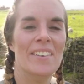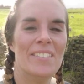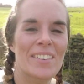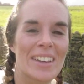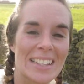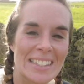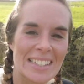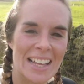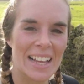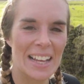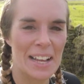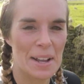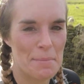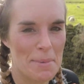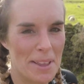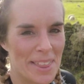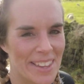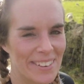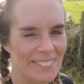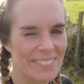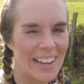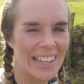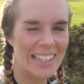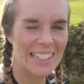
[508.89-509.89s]
Feels like I'm
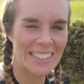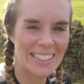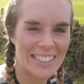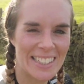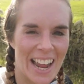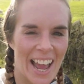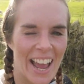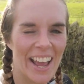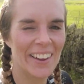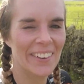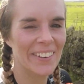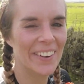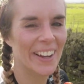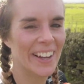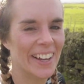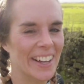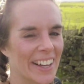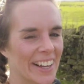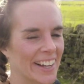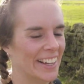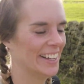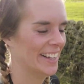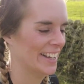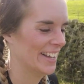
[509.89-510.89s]
in the race now.
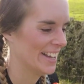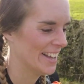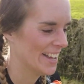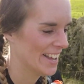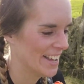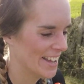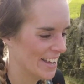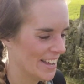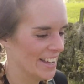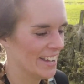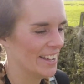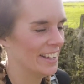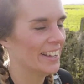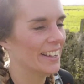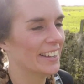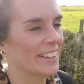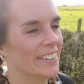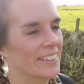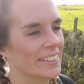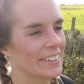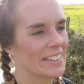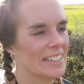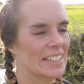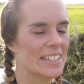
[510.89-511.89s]
Oh,